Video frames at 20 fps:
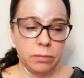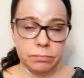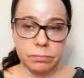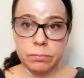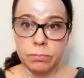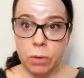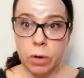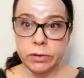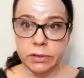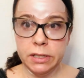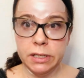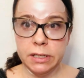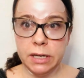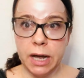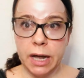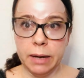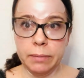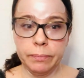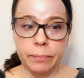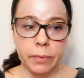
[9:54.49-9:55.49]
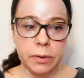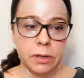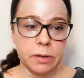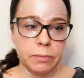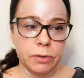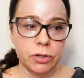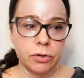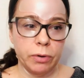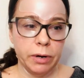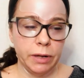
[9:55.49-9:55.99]
most of the time, and the
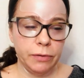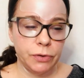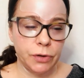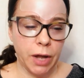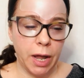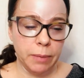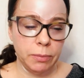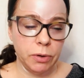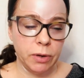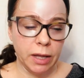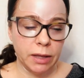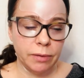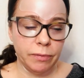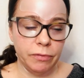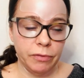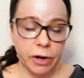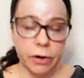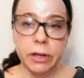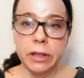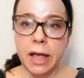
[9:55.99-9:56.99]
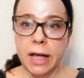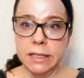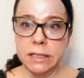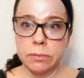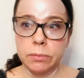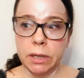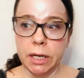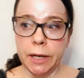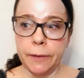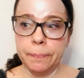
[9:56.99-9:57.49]
majority of the time, you get them very last
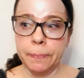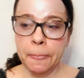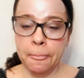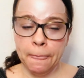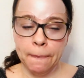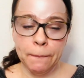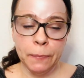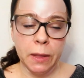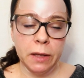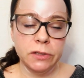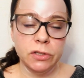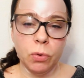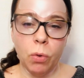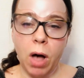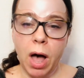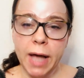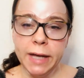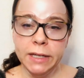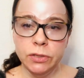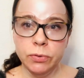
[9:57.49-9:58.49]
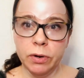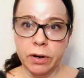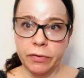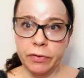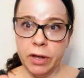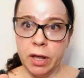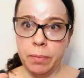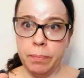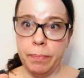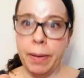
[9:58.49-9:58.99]
minute. So I sort
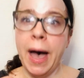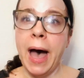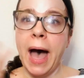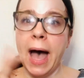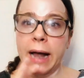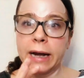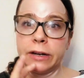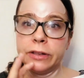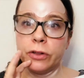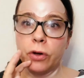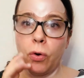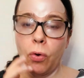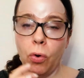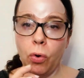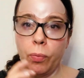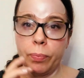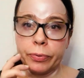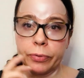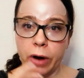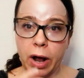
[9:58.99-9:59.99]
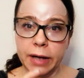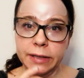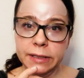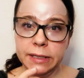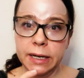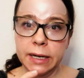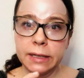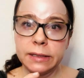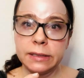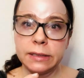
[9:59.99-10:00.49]
of compact the whole
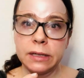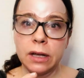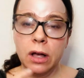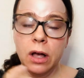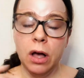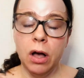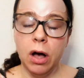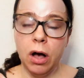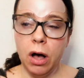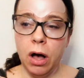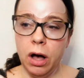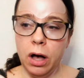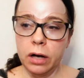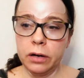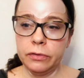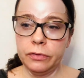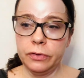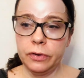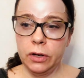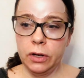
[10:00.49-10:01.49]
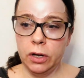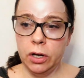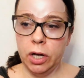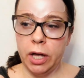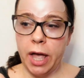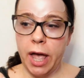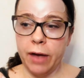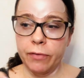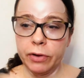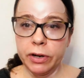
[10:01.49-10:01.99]
process of
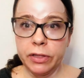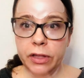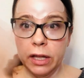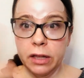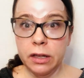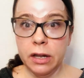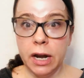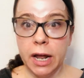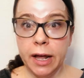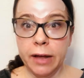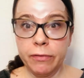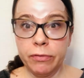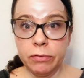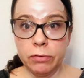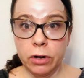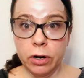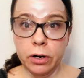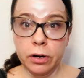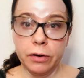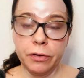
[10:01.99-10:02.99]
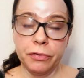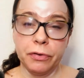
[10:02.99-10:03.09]
everything that I've learned